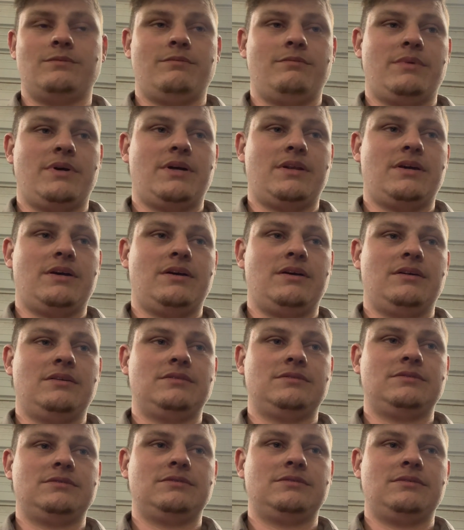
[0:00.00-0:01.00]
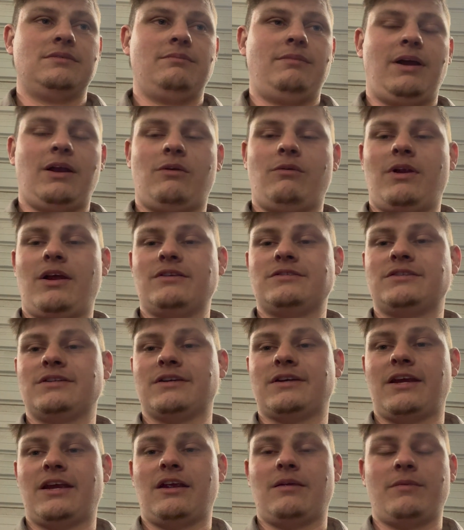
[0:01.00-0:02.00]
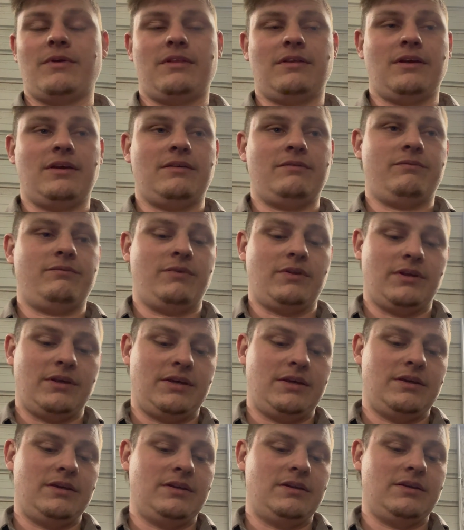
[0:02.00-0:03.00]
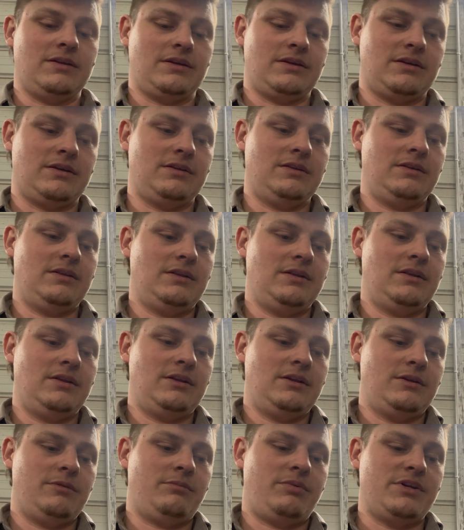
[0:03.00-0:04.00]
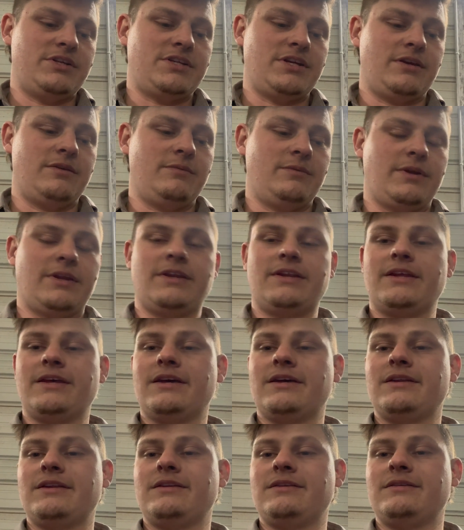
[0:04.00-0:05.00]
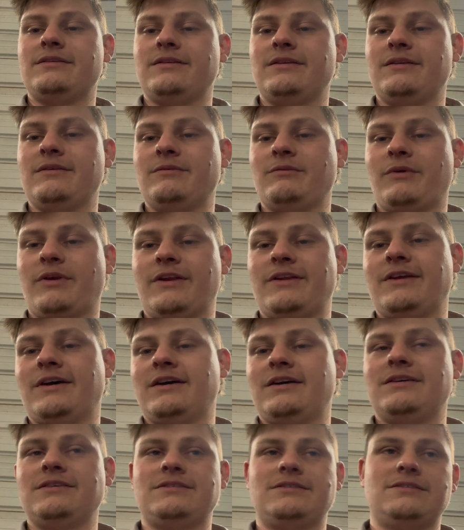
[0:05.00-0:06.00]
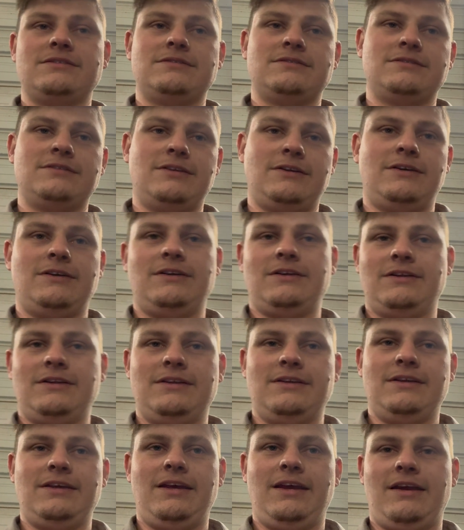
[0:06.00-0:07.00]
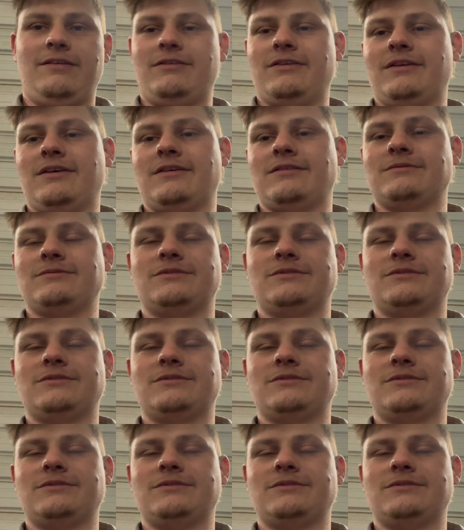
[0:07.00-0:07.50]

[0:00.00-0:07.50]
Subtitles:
But Michael Rouse took care of me, thankfully, and appreciate what he did, what he does, everything.